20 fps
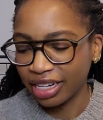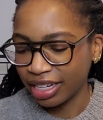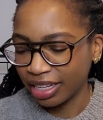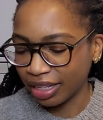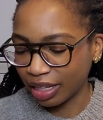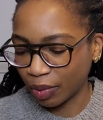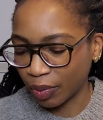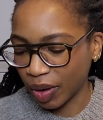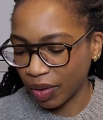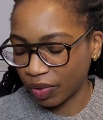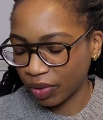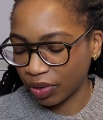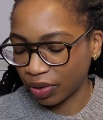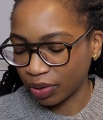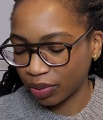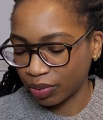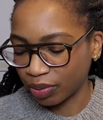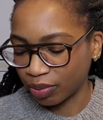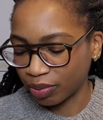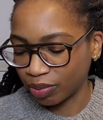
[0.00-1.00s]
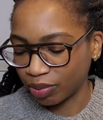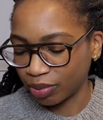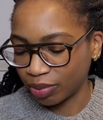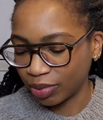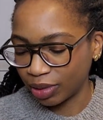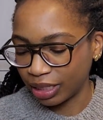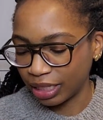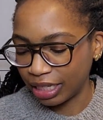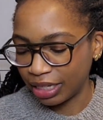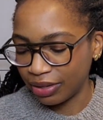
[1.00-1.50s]
Like rather than
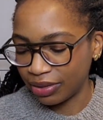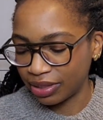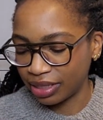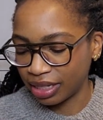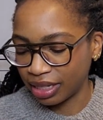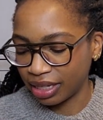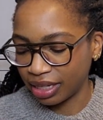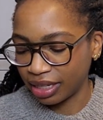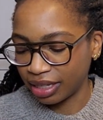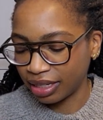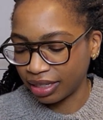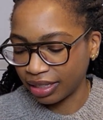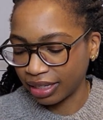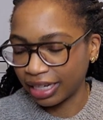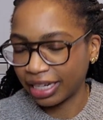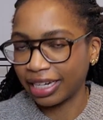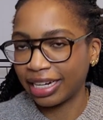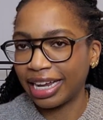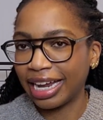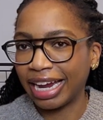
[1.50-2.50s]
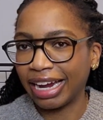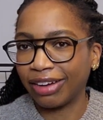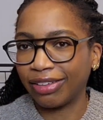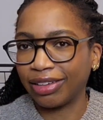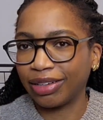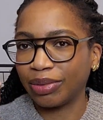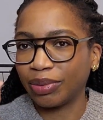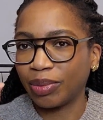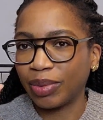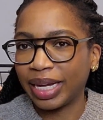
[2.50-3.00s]
using like an
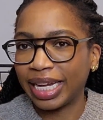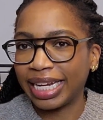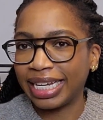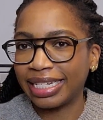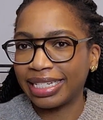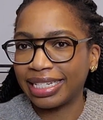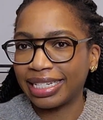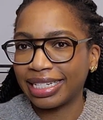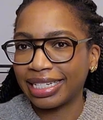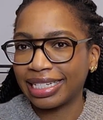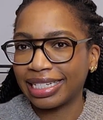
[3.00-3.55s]
Aran weight